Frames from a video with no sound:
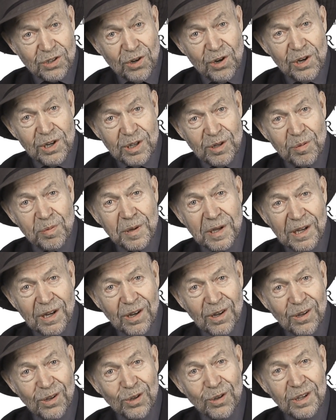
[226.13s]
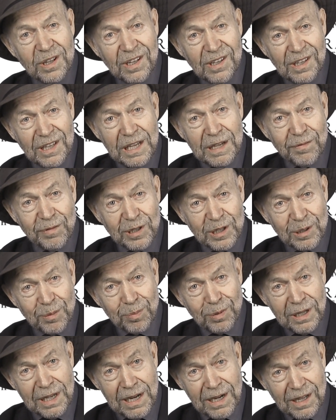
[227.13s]
going to be leaving the
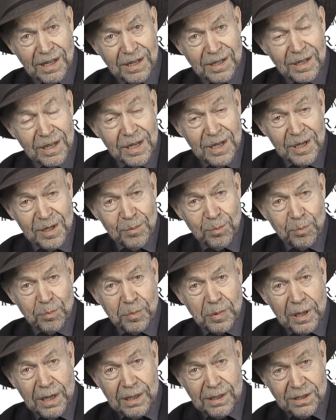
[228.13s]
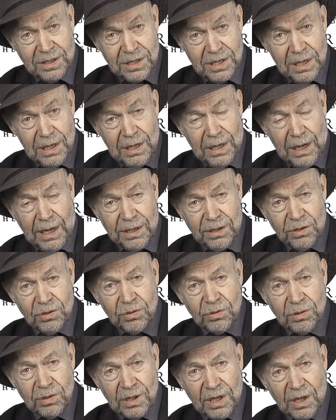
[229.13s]
planet. But I
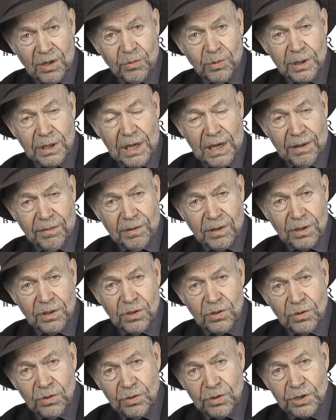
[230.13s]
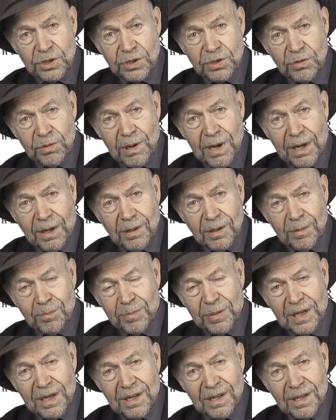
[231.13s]
do think we have a huge
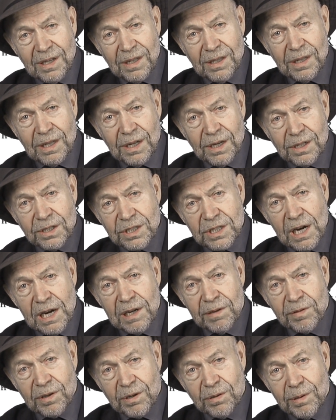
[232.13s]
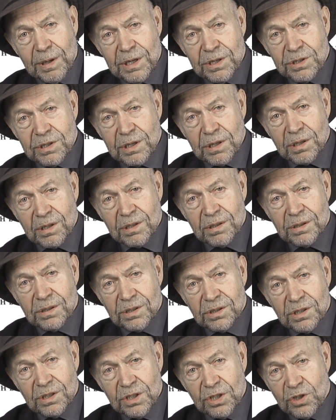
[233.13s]
threat. But and it's kind of a crazy
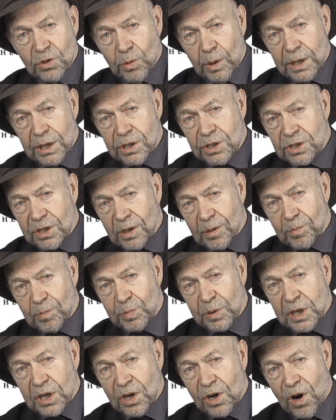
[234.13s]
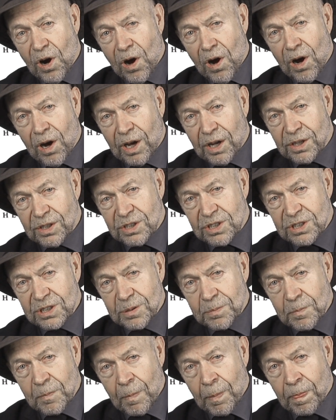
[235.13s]
situation because
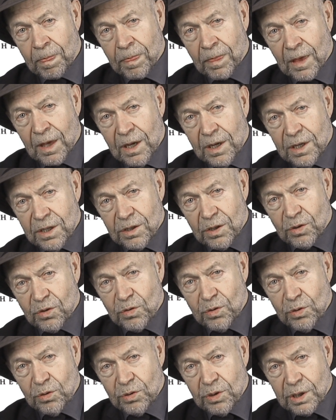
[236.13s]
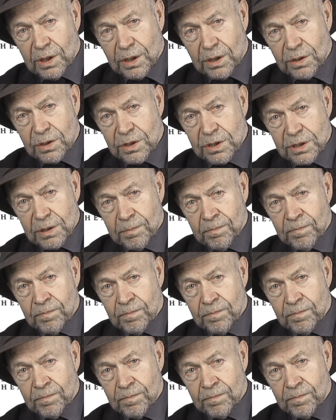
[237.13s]
the truth is